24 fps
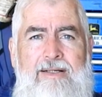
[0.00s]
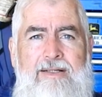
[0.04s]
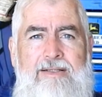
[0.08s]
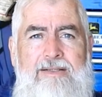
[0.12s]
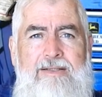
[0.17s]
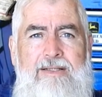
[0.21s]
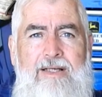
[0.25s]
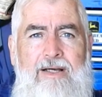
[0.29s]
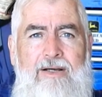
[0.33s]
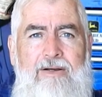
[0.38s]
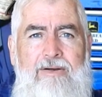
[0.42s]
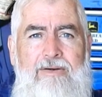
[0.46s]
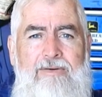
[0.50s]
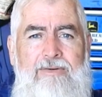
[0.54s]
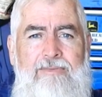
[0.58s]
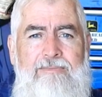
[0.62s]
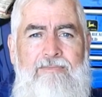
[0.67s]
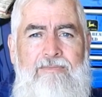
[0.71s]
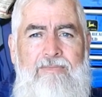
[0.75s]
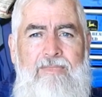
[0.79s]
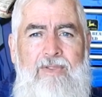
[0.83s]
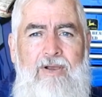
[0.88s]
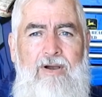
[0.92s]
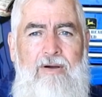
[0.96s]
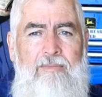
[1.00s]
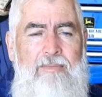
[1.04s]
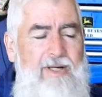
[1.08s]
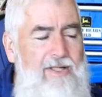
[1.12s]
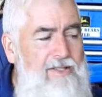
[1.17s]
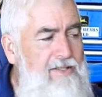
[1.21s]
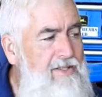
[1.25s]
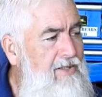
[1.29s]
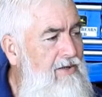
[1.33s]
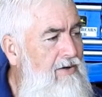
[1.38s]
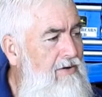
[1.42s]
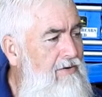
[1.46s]
So I'm
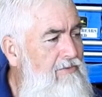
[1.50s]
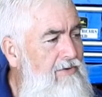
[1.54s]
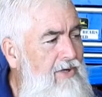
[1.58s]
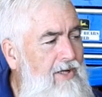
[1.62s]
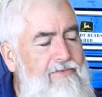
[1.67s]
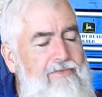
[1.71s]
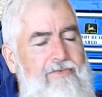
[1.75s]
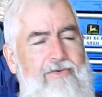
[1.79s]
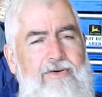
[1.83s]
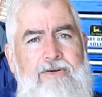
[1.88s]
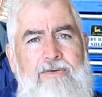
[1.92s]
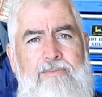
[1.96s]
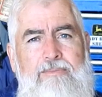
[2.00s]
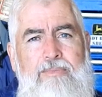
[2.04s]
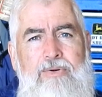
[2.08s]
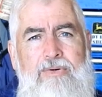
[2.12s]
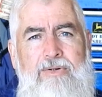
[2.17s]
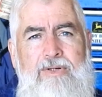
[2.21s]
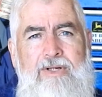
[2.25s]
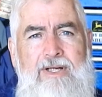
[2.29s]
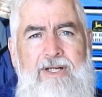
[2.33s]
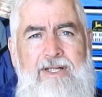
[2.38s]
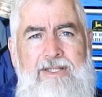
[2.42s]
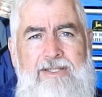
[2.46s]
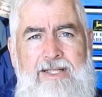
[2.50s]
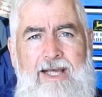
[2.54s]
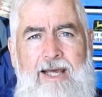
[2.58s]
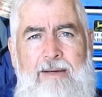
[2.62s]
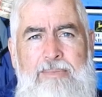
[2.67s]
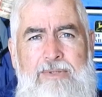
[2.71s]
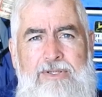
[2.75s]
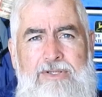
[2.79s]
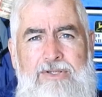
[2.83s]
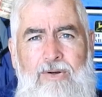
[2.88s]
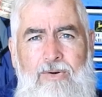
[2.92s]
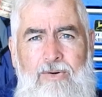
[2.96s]
actually going to run through putting a
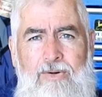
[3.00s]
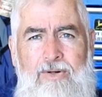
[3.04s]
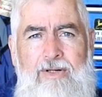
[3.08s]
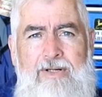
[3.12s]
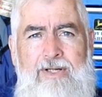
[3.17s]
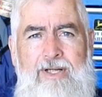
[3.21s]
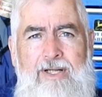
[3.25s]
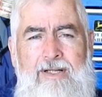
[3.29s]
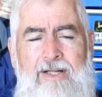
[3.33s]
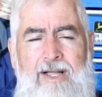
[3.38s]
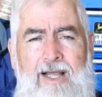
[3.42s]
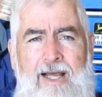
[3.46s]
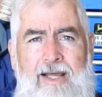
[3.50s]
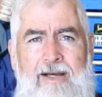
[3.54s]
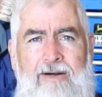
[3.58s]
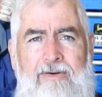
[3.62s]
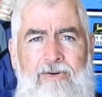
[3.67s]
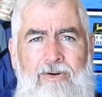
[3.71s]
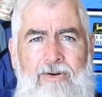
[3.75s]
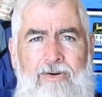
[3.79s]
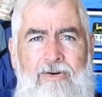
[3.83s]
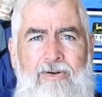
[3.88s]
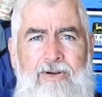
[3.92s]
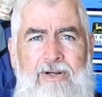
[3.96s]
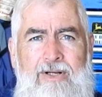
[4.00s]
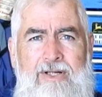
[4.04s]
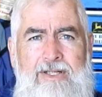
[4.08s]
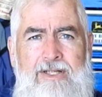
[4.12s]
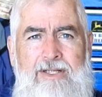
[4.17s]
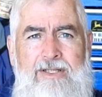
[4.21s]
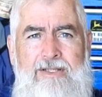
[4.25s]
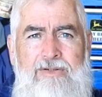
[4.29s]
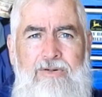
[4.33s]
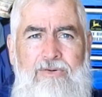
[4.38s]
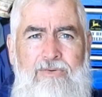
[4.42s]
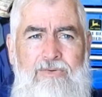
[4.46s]
tappet on, and then later on I can
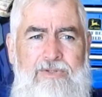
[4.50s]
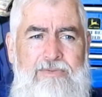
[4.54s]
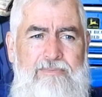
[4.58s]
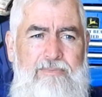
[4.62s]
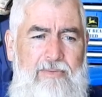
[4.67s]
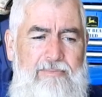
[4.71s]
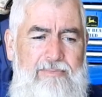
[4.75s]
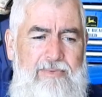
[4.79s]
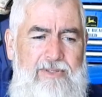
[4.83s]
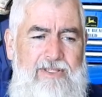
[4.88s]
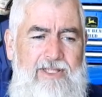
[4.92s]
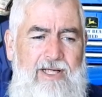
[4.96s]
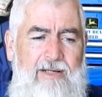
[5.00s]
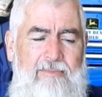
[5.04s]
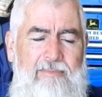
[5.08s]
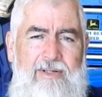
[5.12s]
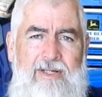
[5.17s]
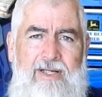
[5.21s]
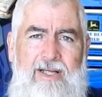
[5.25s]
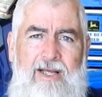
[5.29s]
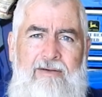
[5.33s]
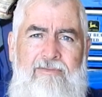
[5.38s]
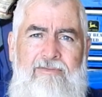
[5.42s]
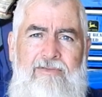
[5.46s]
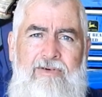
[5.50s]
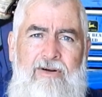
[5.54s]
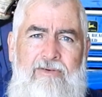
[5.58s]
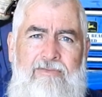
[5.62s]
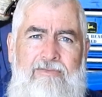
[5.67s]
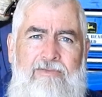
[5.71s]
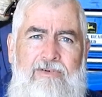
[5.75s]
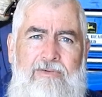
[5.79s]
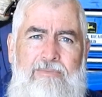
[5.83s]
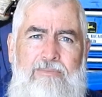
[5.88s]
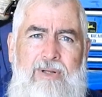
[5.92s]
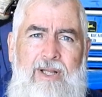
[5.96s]
just always pop the tappet cover off
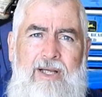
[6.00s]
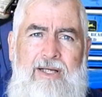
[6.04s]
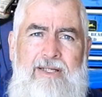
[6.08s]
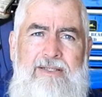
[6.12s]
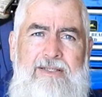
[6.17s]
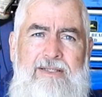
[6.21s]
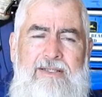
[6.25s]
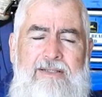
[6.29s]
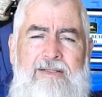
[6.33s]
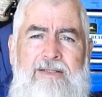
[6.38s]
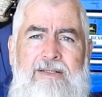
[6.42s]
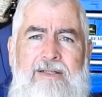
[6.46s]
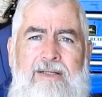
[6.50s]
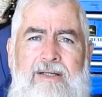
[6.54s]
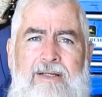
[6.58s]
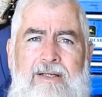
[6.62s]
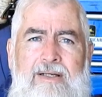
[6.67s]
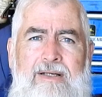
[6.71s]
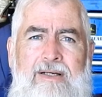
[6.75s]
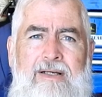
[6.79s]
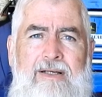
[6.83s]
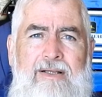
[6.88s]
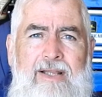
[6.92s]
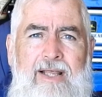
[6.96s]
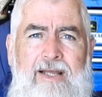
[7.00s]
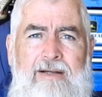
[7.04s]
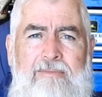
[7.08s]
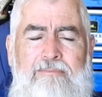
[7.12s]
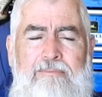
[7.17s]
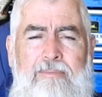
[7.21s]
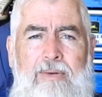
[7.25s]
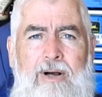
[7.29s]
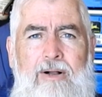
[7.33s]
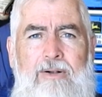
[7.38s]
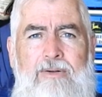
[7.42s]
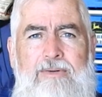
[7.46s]
and replace
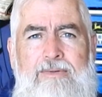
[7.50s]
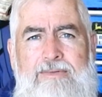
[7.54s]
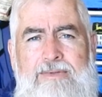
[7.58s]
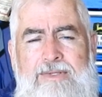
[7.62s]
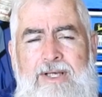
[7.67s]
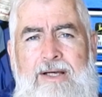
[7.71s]
that bolt.